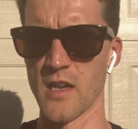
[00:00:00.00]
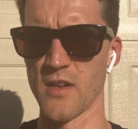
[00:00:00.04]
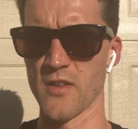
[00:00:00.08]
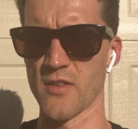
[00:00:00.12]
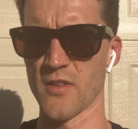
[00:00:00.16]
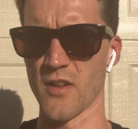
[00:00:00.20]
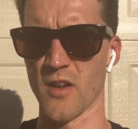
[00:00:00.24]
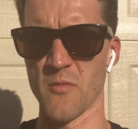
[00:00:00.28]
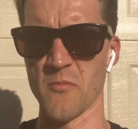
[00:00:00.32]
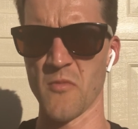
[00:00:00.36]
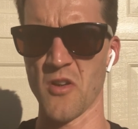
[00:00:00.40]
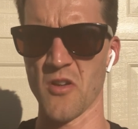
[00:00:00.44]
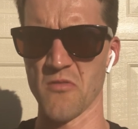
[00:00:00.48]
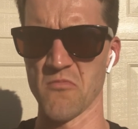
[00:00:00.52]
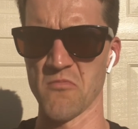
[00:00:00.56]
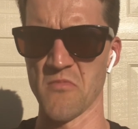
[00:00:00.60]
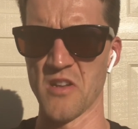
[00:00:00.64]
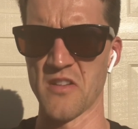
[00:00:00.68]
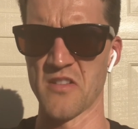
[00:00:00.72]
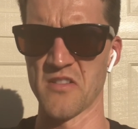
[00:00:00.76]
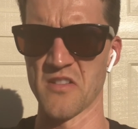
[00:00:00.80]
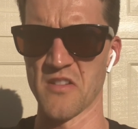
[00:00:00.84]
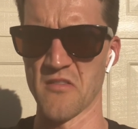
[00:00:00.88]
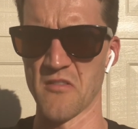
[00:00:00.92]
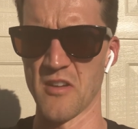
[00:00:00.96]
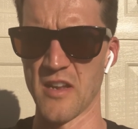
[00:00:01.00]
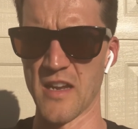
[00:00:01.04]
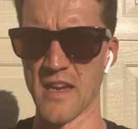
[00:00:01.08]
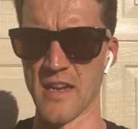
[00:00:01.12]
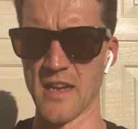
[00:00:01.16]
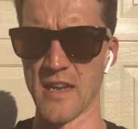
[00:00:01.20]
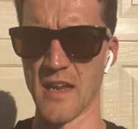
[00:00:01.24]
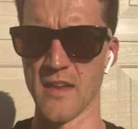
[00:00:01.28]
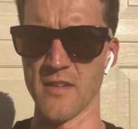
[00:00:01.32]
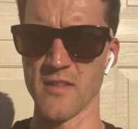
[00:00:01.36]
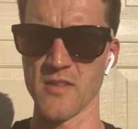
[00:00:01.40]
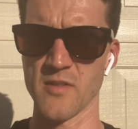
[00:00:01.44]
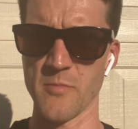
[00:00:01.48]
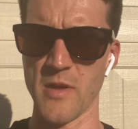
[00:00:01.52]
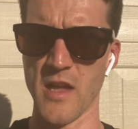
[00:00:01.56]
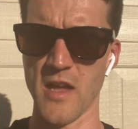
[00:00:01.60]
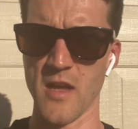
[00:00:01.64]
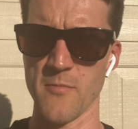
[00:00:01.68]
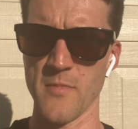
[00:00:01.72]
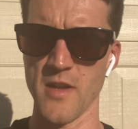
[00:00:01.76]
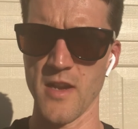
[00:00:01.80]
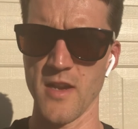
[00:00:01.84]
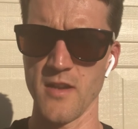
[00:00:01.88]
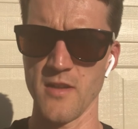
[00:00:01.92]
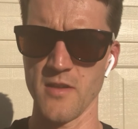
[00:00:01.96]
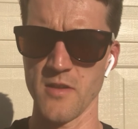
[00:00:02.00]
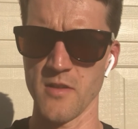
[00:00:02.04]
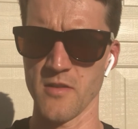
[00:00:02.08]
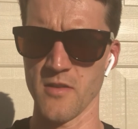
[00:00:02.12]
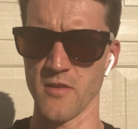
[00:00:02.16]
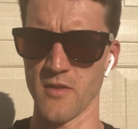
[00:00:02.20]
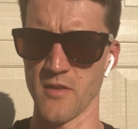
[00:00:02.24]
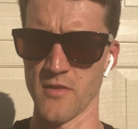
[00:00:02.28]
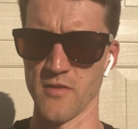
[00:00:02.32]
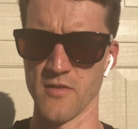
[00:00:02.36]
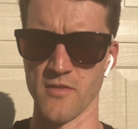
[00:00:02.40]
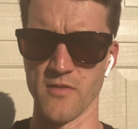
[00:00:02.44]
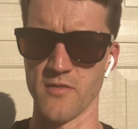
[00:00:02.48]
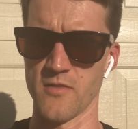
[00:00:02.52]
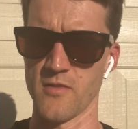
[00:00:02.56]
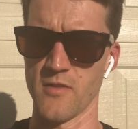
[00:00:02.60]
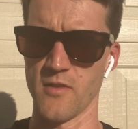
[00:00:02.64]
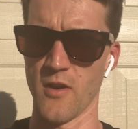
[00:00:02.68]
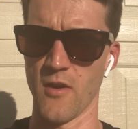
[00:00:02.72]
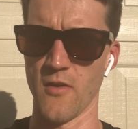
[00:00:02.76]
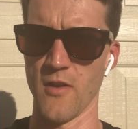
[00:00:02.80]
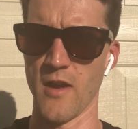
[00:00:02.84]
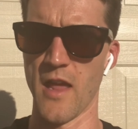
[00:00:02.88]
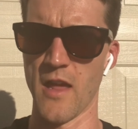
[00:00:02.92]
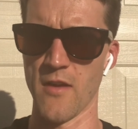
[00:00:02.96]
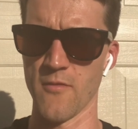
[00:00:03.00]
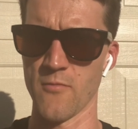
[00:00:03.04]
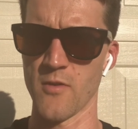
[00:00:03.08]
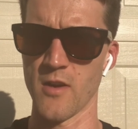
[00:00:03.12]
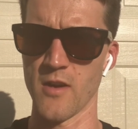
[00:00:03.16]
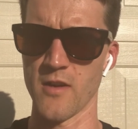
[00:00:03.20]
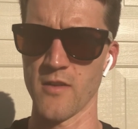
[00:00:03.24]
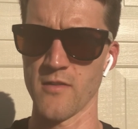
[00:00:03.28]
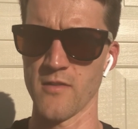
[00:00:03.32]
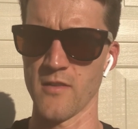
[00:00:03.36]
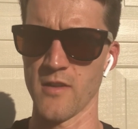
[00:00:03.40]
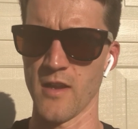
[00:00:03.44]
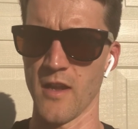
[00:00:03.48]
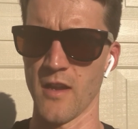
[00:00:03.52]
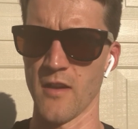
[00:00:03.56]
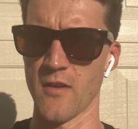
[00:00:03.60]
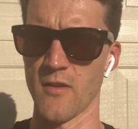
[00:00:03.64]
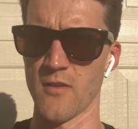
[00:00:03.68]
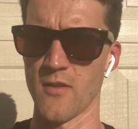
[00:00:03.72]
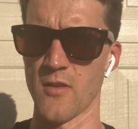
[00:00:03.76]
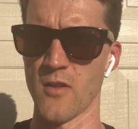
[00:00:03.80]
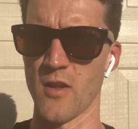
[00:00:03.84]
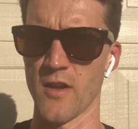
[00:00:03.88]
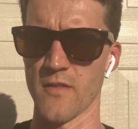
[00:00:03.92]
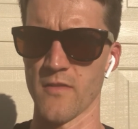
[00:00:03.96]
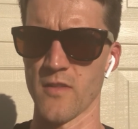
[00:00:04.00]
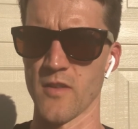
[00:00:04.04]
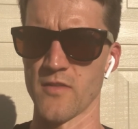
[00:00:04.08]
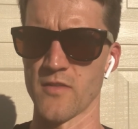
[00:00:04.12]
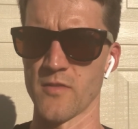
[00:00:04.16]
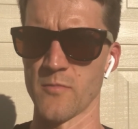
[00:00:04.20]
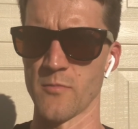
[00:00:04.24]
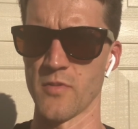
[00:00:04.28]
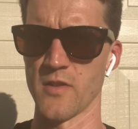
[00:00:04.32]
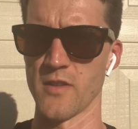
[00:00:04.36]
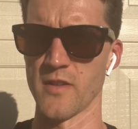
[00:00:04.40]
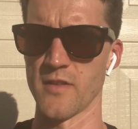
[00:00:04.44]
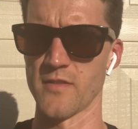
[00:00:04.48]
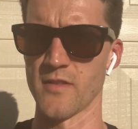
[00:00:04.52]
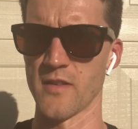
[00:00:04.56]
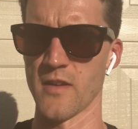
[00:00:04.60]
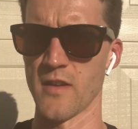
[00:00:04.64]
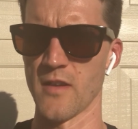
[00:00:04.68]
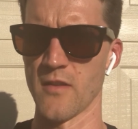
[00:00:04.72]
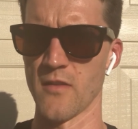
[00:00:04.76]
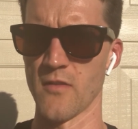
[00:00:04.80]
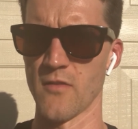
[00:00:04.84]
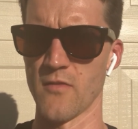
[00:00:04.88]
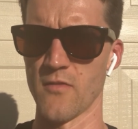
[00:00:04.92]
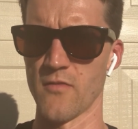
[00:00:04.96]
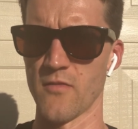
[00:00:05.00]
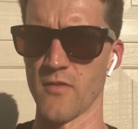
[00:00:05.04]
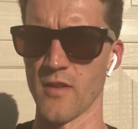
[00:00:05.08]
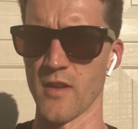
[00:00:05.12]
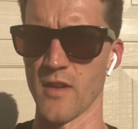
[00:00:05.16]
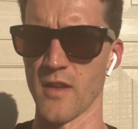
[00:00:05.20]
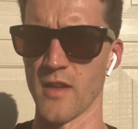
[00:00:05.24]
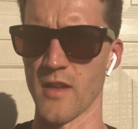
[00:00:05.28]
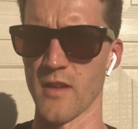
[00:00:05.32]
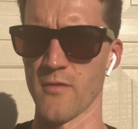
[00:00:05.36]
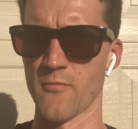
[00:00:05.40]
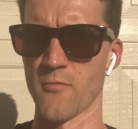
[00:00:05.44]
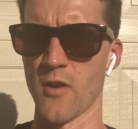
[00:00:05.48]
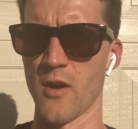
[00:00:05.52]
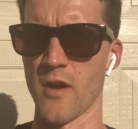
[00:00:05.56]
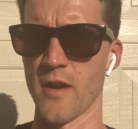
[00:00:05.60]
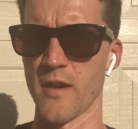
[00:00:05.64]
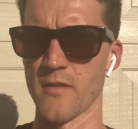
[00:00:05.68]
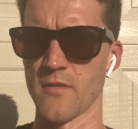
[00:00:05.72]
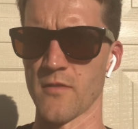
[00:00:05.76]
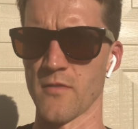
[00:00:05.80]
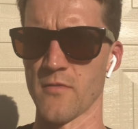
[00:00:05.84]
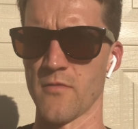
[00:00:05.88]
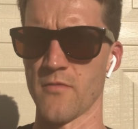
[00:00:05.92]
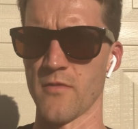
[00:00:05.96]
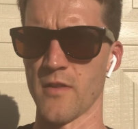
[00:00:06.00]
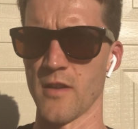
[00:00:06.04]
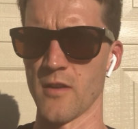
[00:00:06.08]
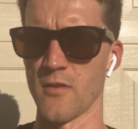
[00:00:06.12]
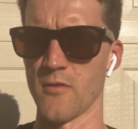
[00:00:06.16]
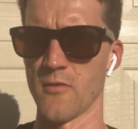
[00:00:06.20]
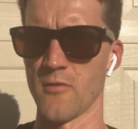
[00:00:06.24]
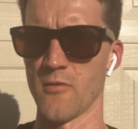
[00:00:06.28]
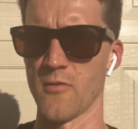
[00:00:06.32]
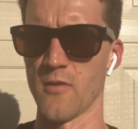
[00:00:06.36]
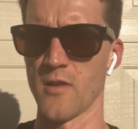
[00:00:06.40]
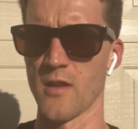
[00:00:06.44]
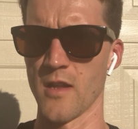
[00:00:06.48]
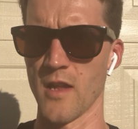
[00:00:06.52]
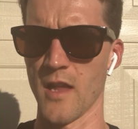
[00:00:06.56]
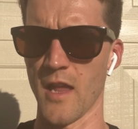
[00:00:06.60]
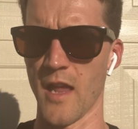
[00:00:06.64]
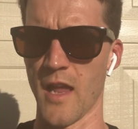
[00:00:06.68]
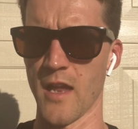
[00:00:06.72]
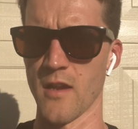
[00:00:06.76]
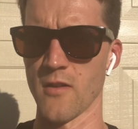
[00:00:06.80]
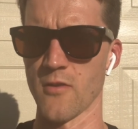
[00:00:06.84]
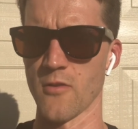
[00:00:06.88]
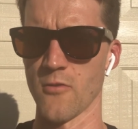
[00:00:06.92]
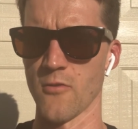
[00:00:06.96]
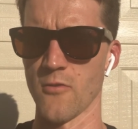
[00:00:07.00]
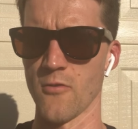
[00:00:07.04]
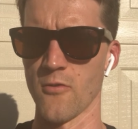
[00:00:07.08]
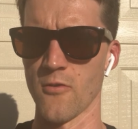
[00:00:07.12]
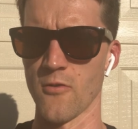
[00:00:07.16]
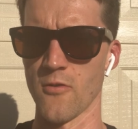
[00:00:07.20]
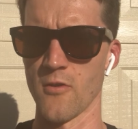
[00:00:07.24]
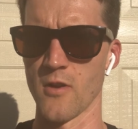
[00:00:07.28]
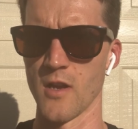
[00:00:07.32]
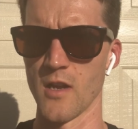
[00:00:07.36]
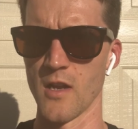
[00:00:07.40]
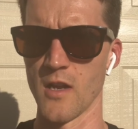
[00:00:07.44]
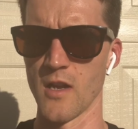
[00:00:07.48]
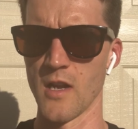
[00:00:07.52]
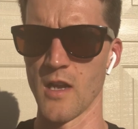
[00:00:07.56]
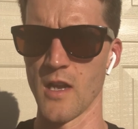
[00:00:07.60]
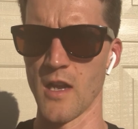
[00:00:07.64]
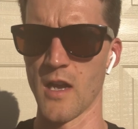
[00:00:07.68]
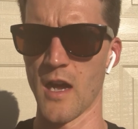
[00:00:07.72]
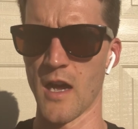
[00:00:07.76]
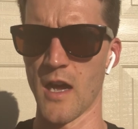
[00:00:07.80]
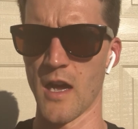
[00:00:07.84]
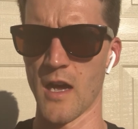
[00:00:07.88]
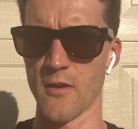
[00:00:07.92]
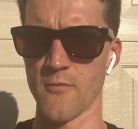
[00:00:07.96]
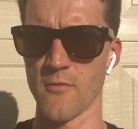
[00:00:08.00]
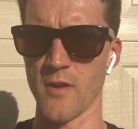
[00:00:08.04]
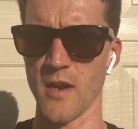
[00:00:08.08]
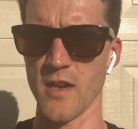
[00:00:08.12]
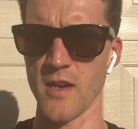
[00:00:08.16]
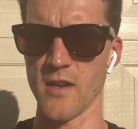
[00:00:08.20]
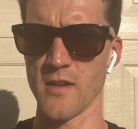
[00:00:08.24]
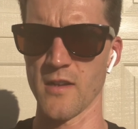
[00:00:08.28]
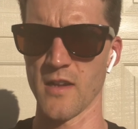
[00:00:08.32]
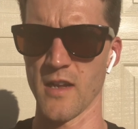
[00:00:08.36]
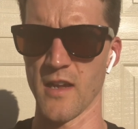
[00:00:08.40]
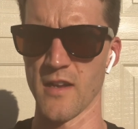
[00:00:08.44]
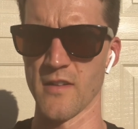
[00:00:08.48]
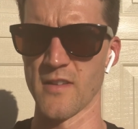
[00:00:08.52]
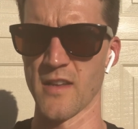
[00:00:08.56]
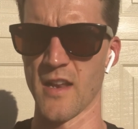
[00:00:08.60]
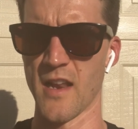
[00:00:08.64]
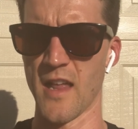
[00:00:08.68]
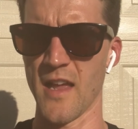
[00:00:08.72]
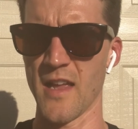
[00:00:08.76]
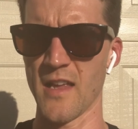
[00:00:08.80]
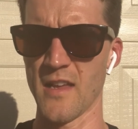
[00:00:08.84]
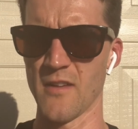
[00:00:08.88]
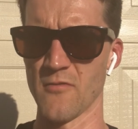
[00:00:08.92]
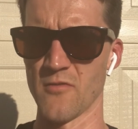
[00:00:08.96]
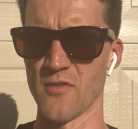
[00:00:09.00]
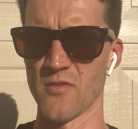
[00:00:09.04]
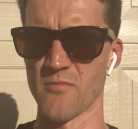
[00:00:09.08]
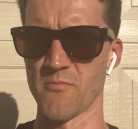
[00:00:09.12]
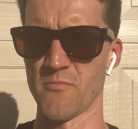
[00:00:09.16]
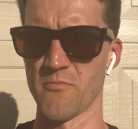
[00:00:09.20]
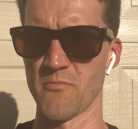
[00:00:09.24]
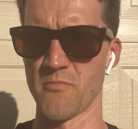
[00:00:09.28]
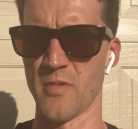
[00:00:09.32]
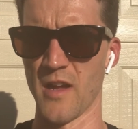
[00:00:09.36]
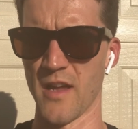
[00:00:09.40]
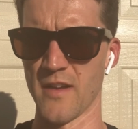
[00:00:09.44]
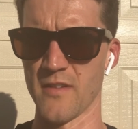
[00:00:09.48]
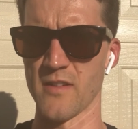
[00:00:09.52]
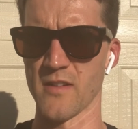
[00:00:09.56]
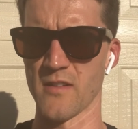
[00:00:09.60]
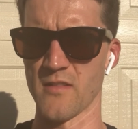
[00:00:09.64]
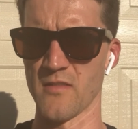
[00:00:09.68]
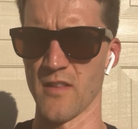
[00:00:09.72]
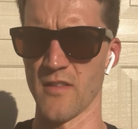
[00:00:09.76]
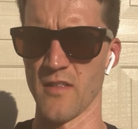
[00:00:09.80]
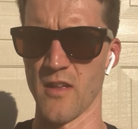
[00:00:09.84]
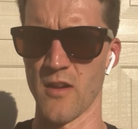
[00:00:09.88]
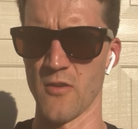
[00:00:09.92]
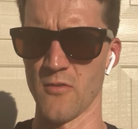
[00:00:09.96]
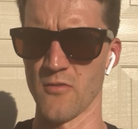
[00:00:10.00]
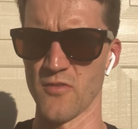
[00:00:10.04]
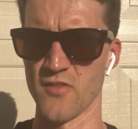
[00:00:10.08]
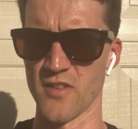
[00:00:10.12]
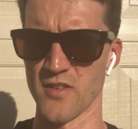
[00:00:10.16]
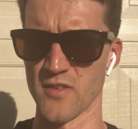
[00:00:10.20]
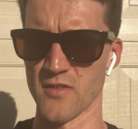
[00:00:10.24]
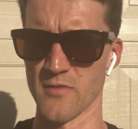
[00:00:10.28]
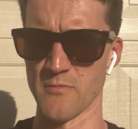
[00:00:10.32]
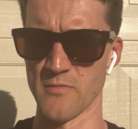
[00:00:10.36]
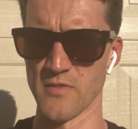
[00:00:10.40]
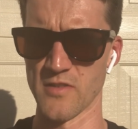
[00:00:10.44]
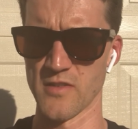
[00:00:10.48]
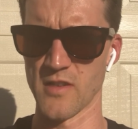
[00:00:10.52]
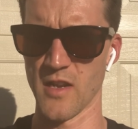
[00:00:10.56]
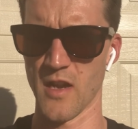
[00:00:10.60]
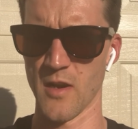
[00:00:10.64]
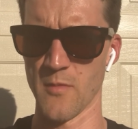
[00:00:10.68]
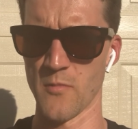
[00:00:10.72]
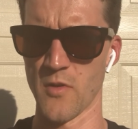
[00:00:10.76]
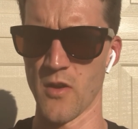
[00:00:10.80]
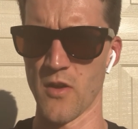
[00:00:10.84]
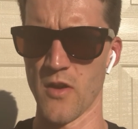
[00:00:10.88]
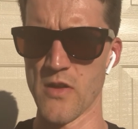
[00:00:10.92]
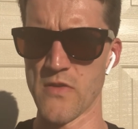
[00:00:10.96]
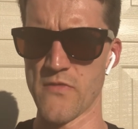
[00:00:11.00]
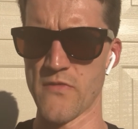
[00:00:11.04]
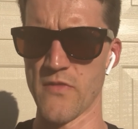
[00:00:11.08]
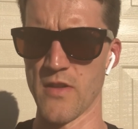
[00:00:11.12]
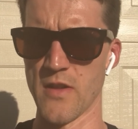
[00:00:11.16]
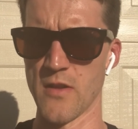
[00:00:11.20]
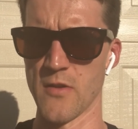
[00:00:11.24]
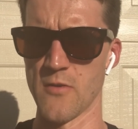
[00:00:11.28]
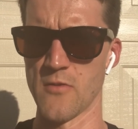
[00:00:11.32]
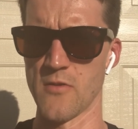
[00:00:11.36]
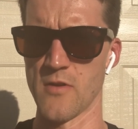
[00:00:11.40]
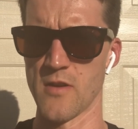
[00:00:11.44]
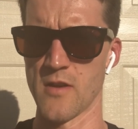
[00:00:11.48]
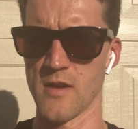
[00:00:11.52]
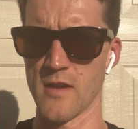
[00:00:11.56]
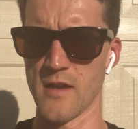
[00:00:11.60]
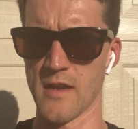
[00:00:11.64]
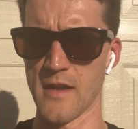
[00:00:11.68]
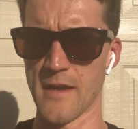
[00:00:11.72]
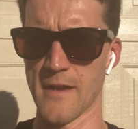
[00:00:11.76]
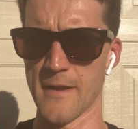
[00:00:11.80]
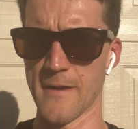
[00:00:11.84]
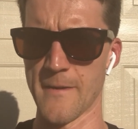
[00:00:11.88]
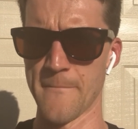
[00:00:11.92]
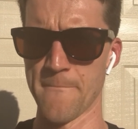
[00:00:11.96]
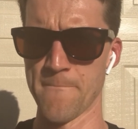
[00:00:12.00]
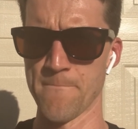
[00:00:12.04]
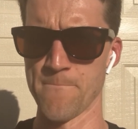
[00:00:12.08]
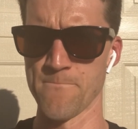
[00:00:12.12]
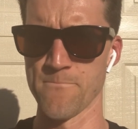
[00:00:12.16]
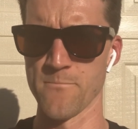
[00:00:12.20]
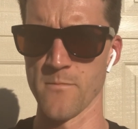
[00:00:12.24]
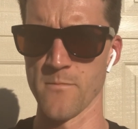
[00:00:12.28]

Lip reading: So I'm not necessarily against power meters, I just don't have one, and I like the simplicity of riding to feel and or heart rate. And today it was basically the whole session was done by feel. The